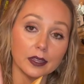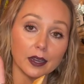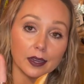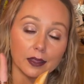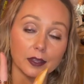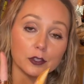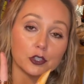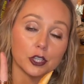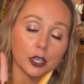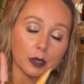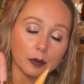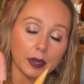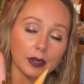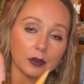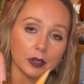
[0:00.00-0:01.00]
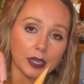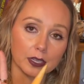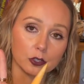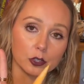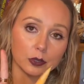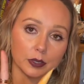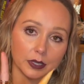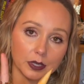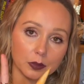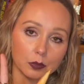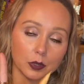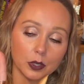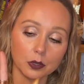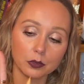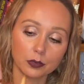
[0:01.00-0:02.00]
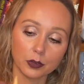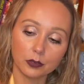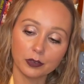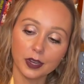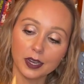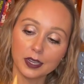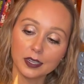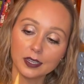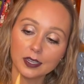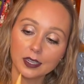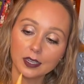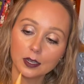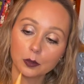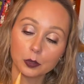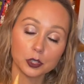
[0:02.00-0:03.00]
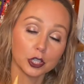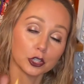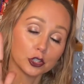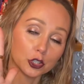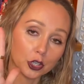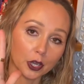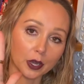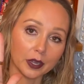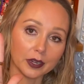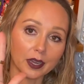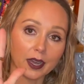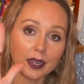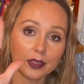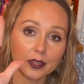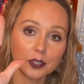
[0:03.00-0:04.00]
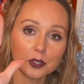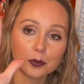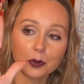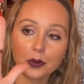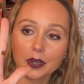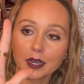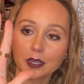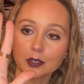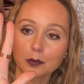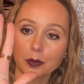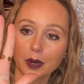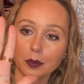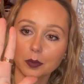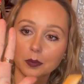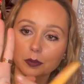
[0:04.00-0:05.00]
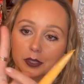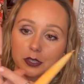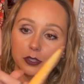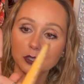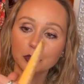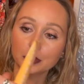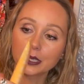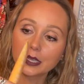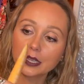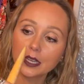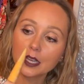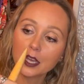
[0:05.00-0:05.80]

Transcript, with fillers: at the gym. I don't actually row for fun, which I should. At this point, I could probably do it.